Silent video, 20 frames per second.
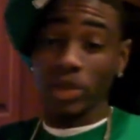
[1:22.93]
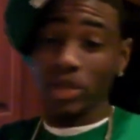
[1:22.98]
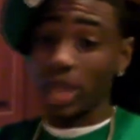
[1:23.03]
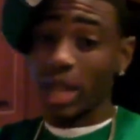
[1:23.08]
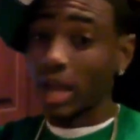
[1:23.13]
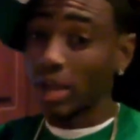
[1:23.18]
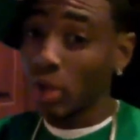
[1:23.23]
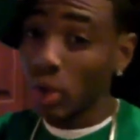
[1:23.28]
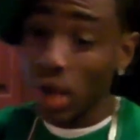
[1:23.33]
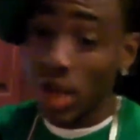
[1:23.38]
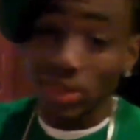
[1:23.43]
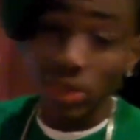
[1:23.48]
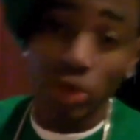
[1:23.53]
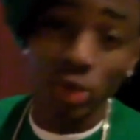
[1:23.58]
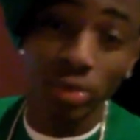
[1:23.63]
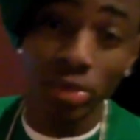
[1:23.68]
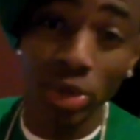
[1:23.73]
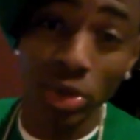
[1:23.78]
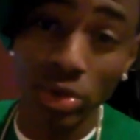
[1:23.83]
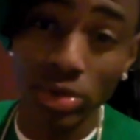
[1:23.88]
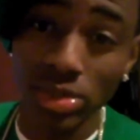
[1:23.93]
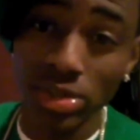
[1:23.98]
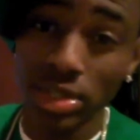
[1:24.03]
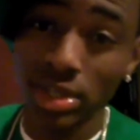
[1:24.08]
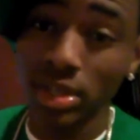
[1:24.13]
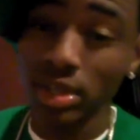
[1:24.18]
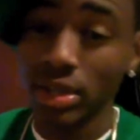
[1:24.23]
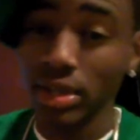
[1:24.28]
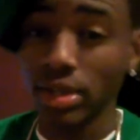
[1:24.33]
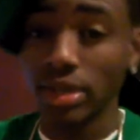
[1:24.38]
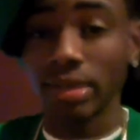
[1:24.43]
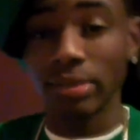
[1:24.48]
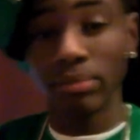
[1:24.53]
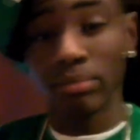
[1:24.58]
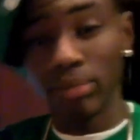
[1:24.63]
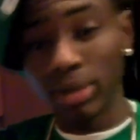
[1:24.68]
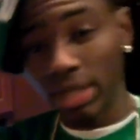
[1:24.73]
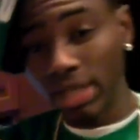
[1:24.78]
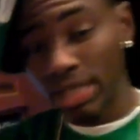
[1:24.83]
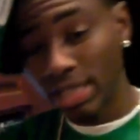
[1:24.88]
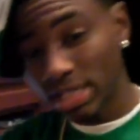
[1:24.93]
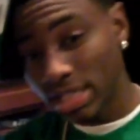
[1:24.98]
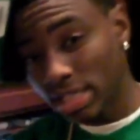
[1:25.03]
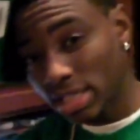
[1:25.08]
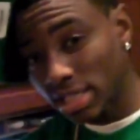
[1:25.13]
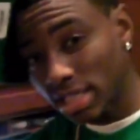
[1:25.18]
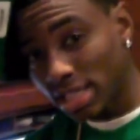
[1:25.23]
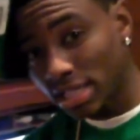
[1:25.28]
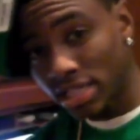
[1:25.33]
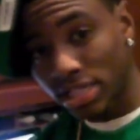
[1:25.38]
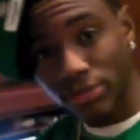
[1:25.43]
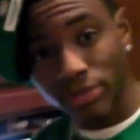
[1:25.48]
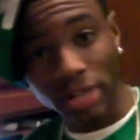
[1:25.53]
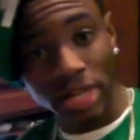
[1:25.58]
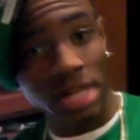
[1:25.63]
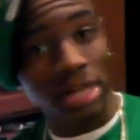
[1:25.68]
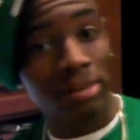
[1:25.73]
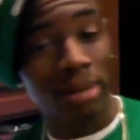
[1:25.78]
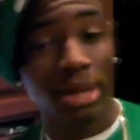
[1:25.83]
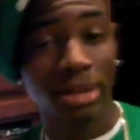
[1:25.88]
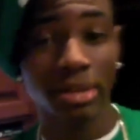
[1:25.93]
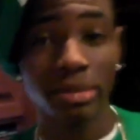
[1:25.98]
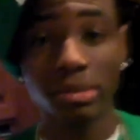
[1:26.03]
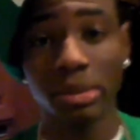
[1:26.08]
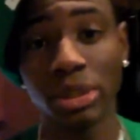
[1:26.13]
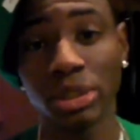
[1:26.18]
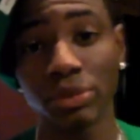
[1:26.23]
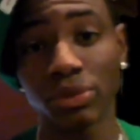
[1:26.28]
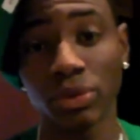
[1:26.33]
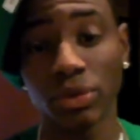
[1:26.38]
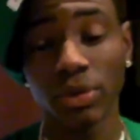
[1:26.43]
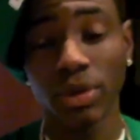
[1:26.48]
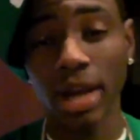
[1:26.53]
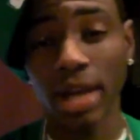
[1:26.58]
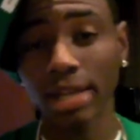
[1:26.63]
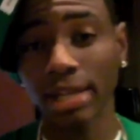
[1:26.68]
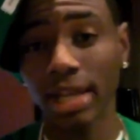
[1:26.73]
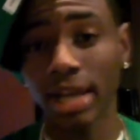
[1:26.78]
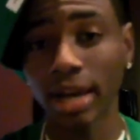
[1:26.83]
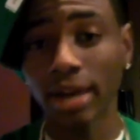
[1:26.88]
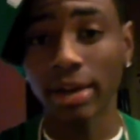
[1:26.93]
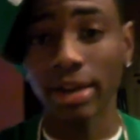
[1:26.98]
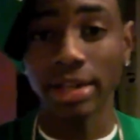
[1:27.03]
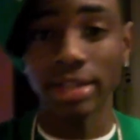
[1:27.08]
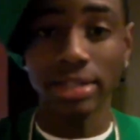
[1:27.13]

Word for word: Y'all know I do music. But let's just let's just forget about the music from right now